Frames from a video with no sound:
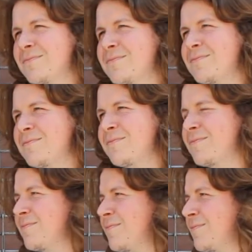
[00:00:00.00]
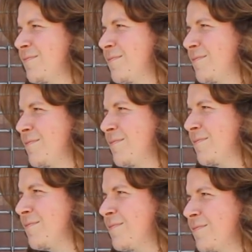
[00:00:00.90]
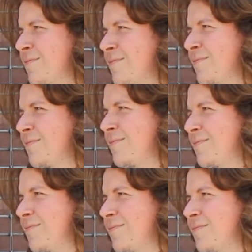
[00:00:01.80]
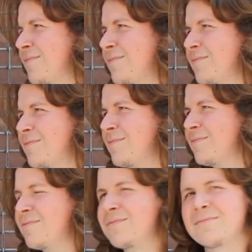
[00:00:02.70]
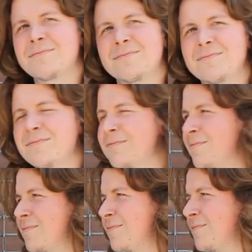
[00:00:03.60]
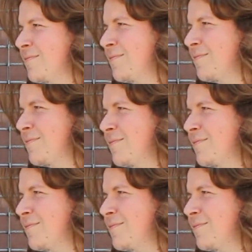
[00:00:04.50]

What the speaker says: The person shown says nothing.